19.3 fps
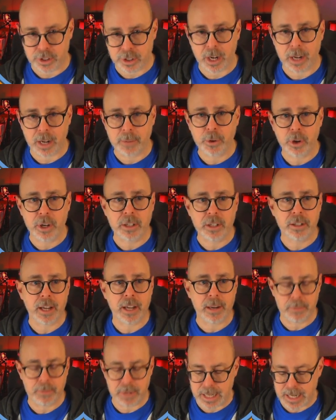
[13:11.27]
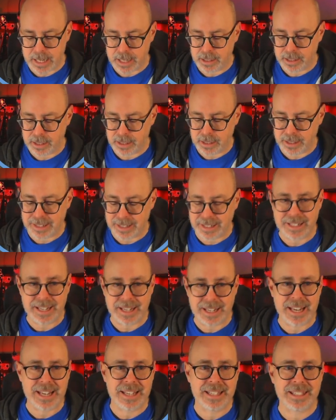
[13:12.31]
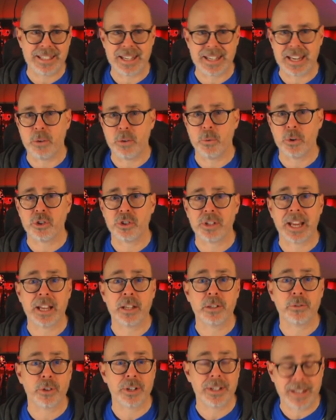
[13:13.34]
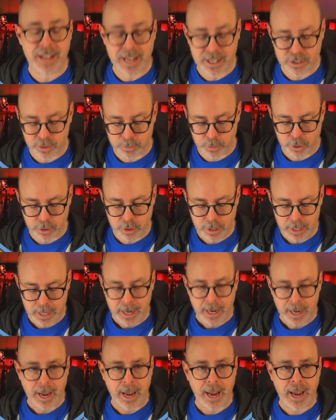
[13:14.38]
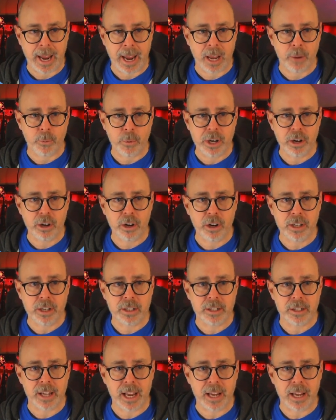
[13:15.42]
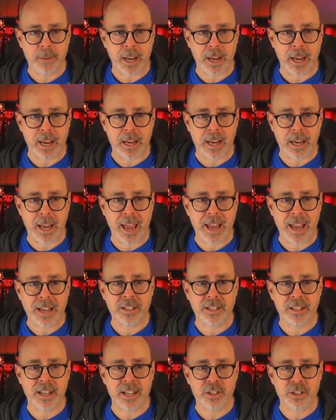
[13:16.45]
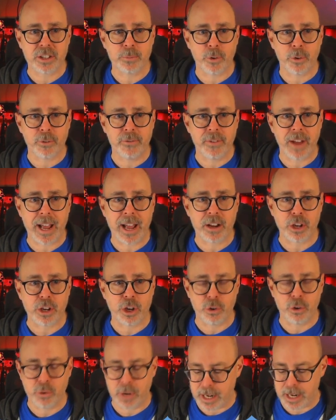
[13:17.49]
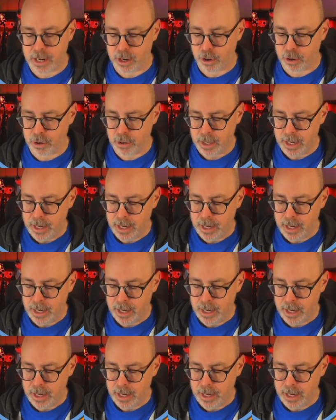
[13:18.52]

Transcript: And I'm going to type DC, which stands for decimal, and we are going to type a hexadecimal value here,